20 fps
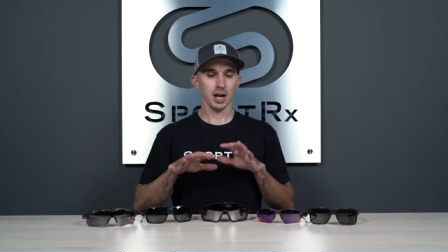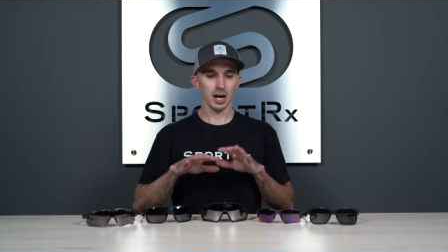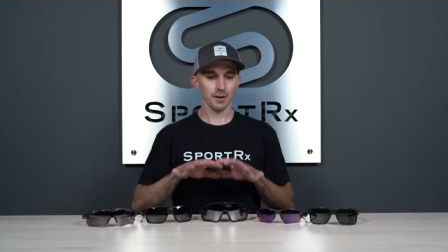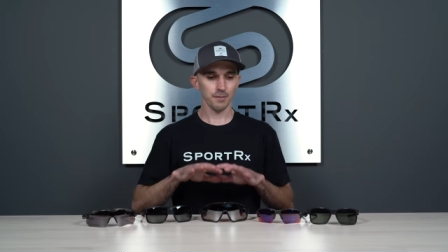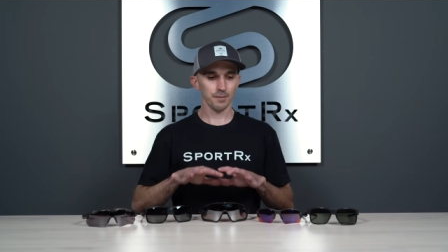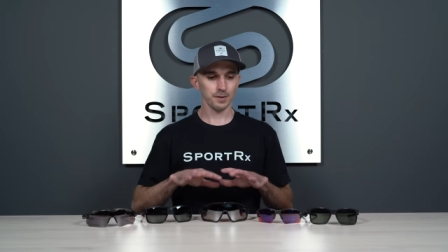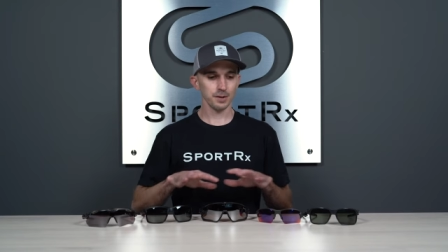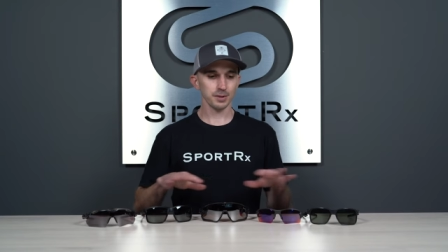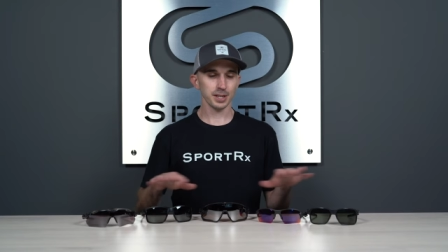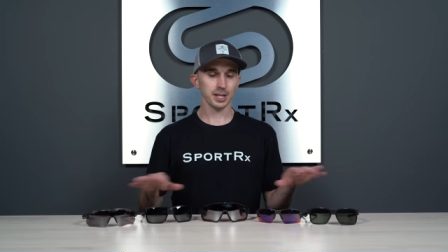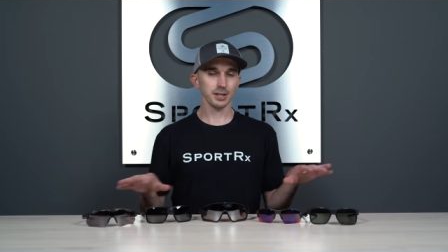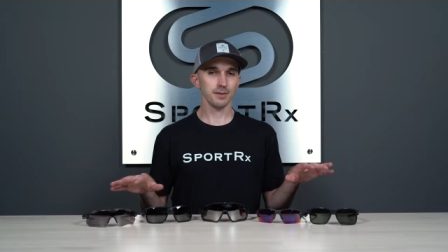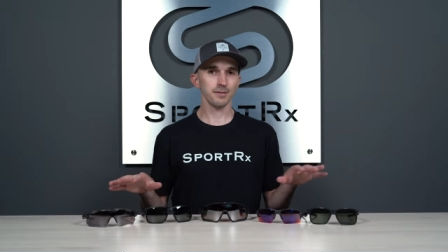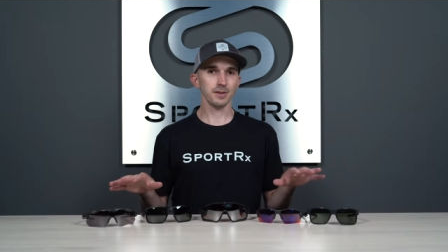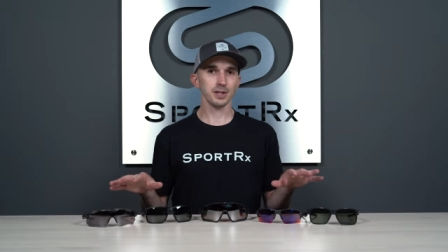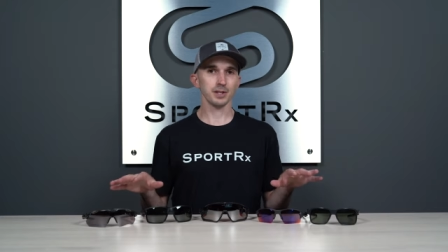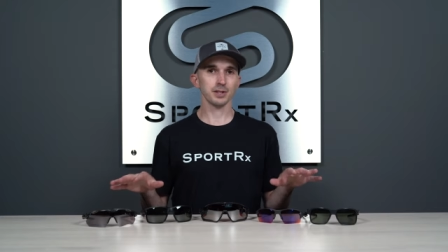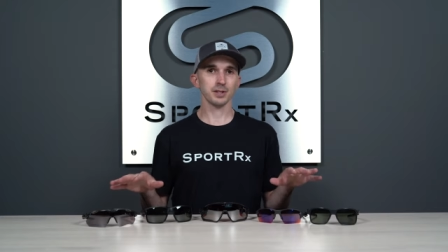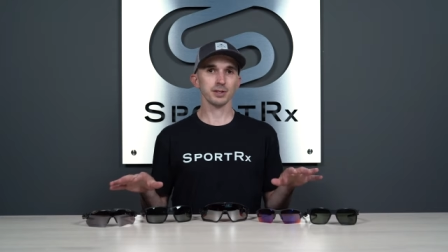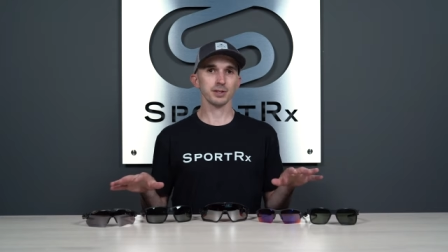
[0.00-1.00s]
a few key
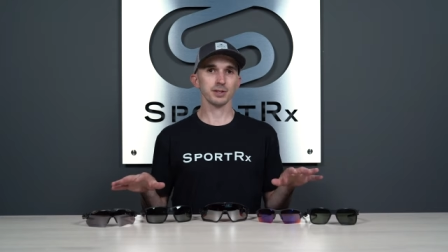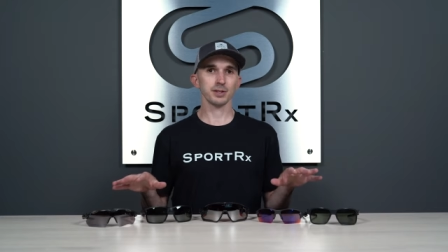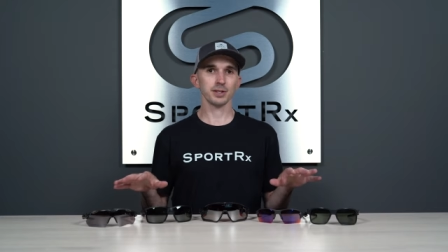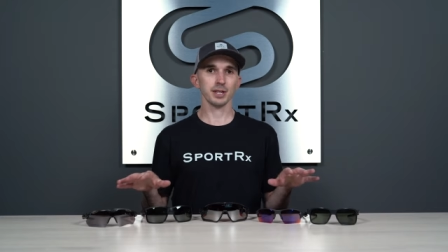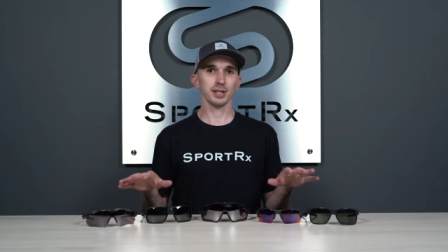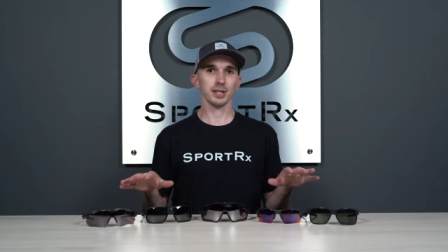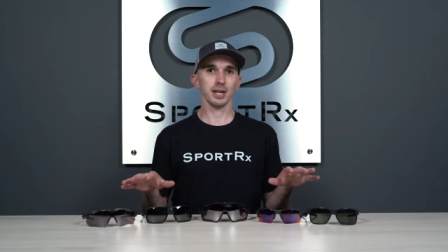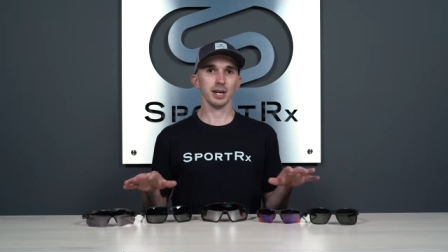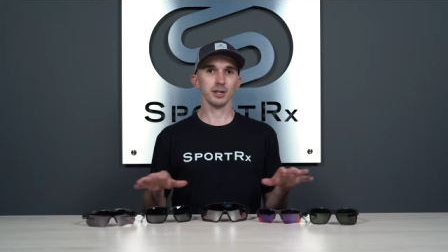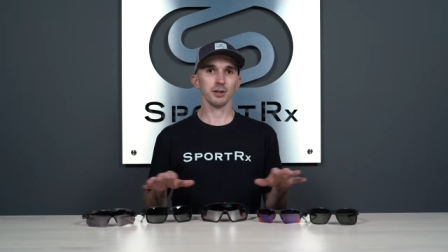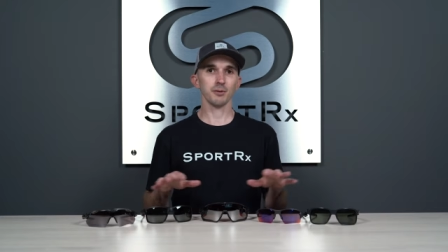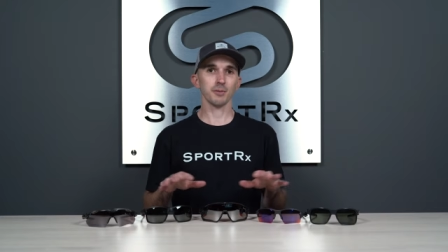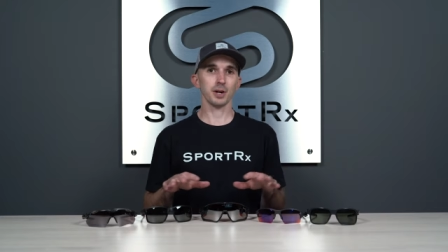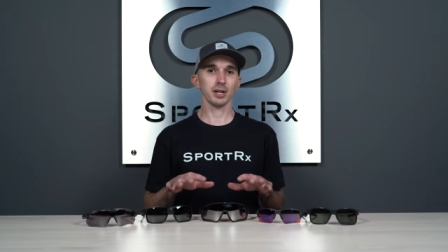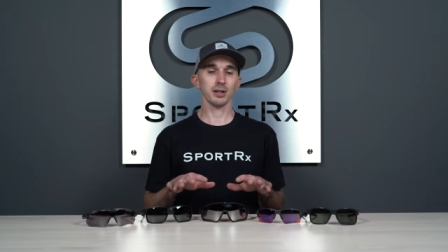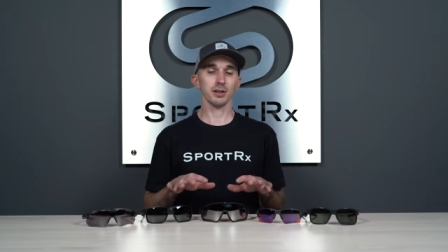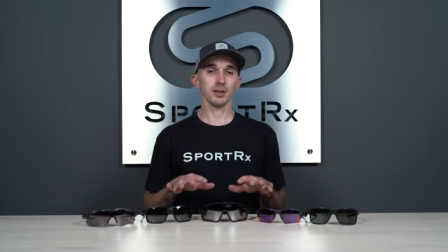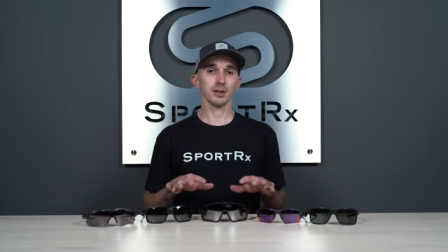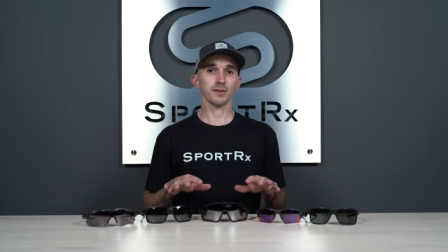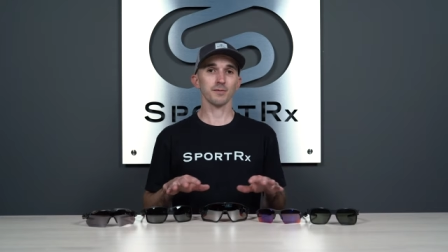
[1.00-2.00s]
features that you'll
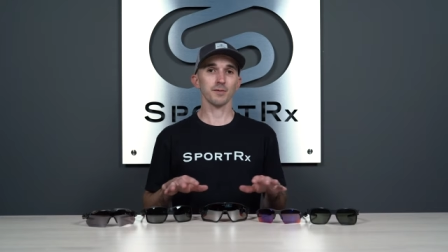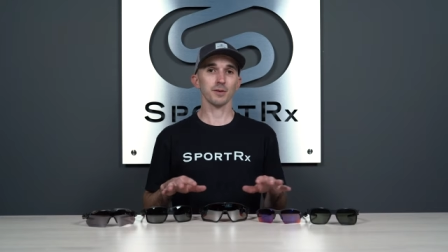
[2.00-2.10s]
want to look